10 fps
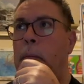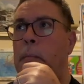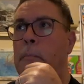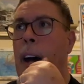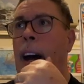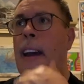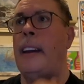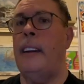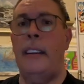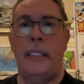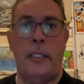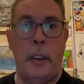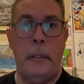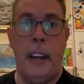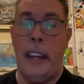my
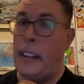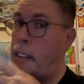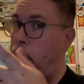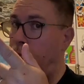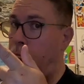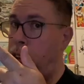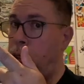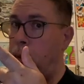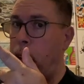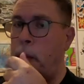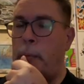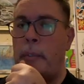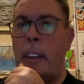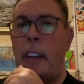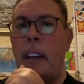tribute, again, another tribute.
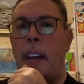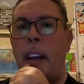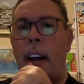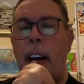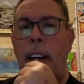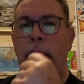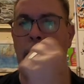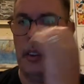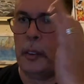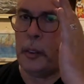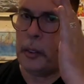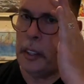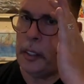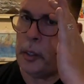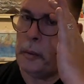So this was
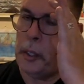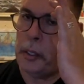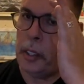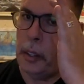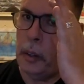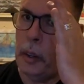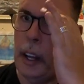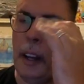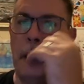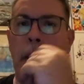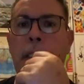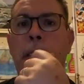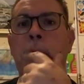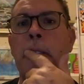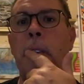a tribute to my
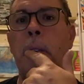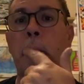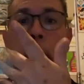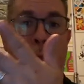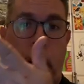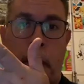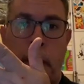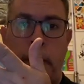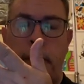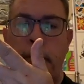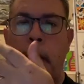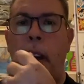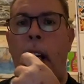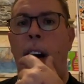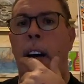tribute to Marvel
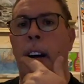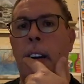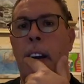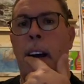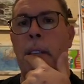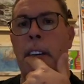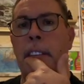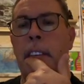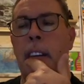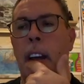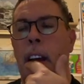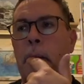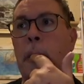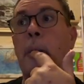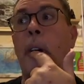comics,
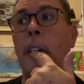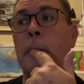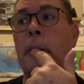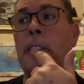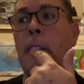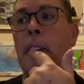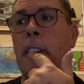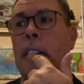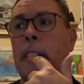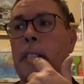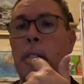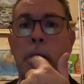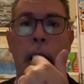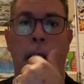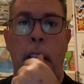but more specifically to
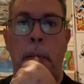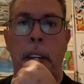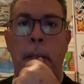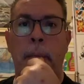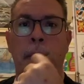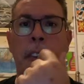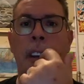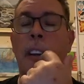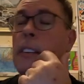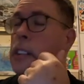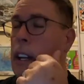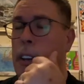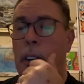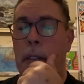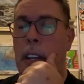Jack Kirby. Jack
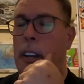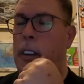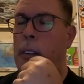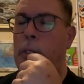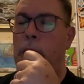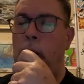Kirby, huge.